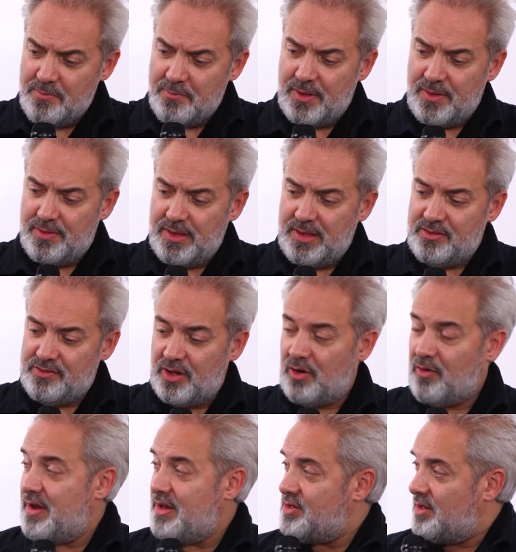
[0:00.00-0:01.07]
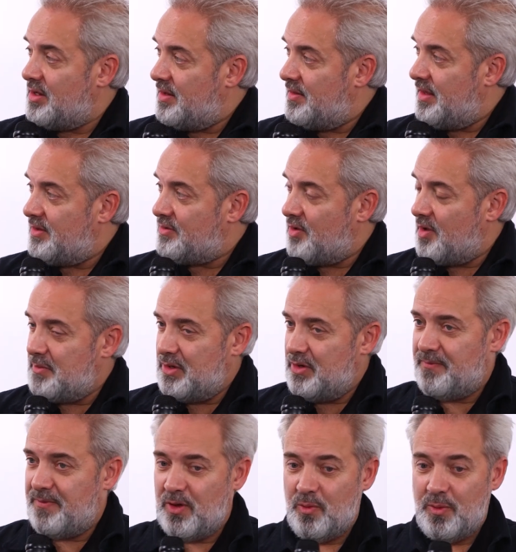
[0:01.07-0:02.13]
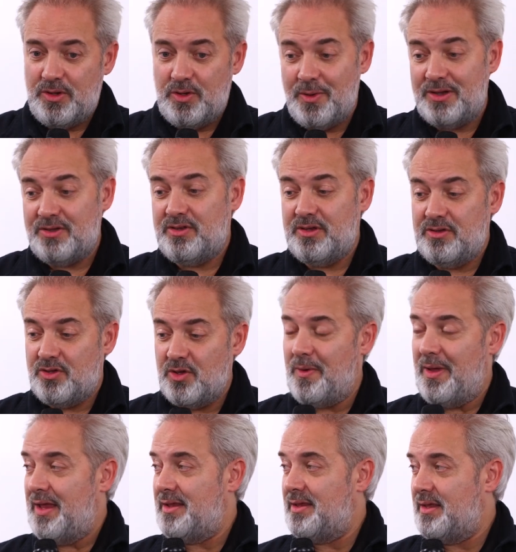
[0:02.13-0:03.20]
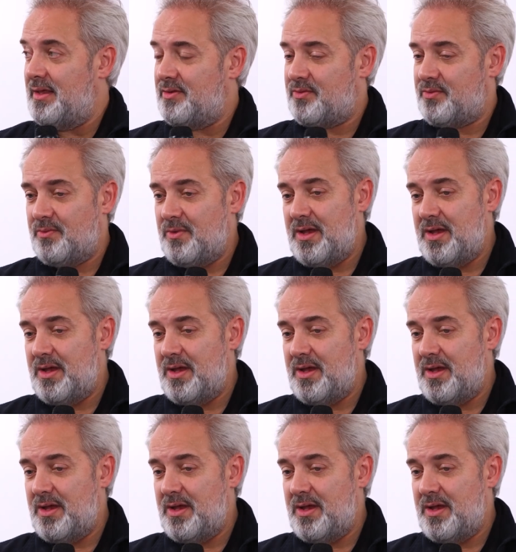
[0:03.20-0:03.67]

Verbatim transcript: But the exhilaration and the excitement you feel when you actually do it yeah. is